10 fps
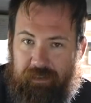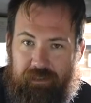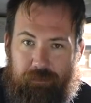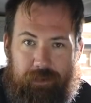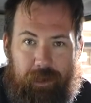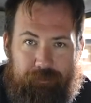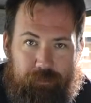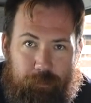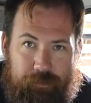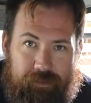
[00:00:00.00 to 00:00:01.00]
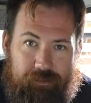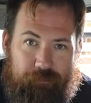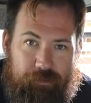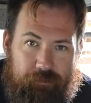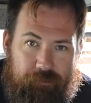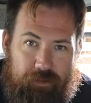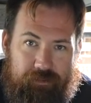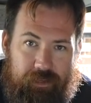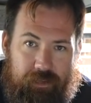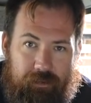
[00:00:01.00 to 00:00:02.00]
into a comfortable position for the front
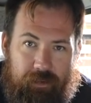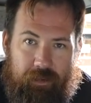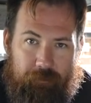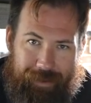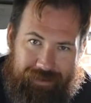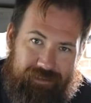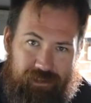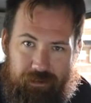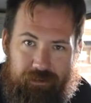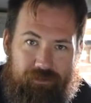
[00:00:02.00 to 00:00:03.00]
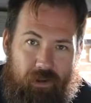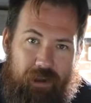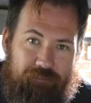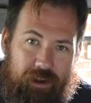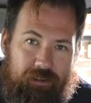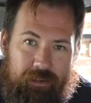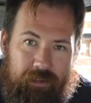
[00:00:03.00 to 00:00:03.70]
seat passenger and driver,